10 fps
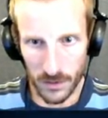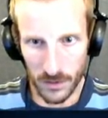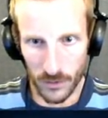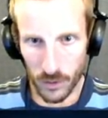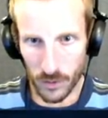
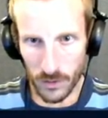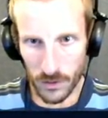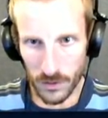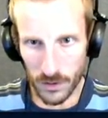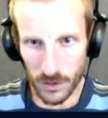Whew.
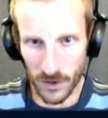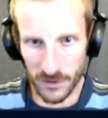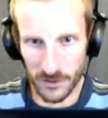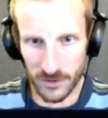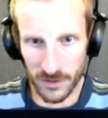Okay,
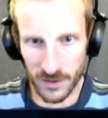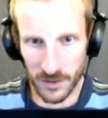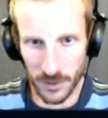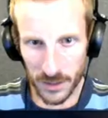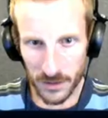there's nothing up
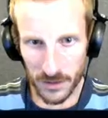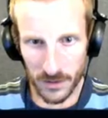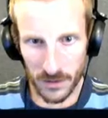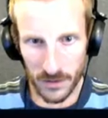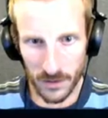here.
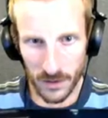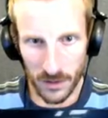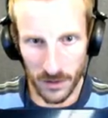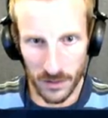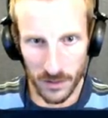
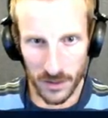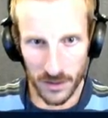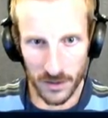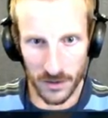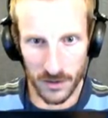Look.
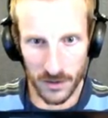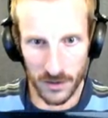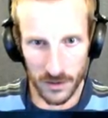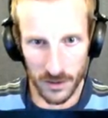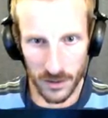
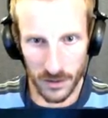Look.